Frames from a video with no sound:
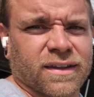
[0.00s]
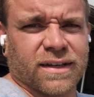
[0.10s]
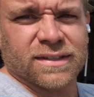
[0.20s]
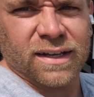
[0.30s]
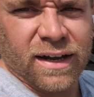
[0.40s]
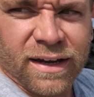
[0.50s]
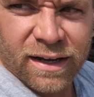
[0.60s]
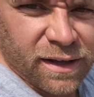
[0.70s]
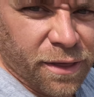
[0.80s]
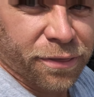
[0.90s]
the
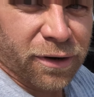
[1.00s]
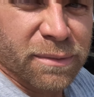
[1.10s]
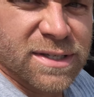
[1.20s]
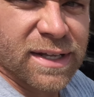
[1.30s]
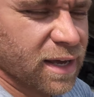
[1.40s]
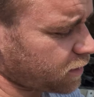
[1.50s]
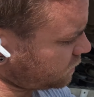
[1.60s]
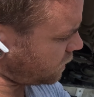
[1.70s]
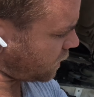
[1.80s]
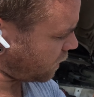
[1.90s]
thermostat
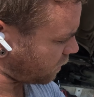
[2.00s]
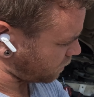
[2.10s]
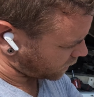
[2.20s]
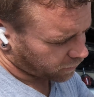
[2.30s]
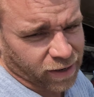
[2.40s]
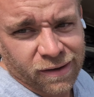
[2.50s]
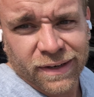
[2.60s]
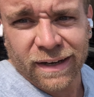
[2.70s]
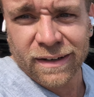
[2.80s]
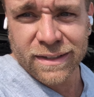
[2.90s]
is in here, and I'm like, well,
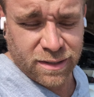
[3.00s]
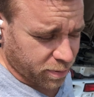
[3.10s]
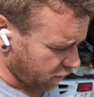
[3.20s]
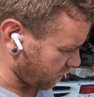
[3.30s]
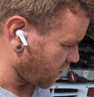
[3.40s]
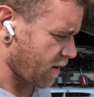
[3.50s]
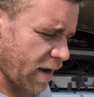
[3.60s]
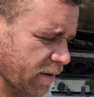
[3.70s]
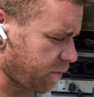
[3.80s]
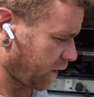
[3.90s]
now it's apart.
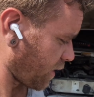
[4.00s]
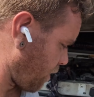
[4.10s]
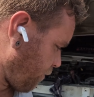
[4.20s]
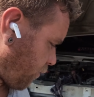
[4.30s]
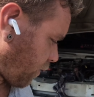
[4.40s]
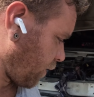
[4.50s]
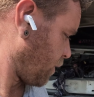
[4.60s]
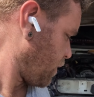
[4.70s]
I didn't think of that before.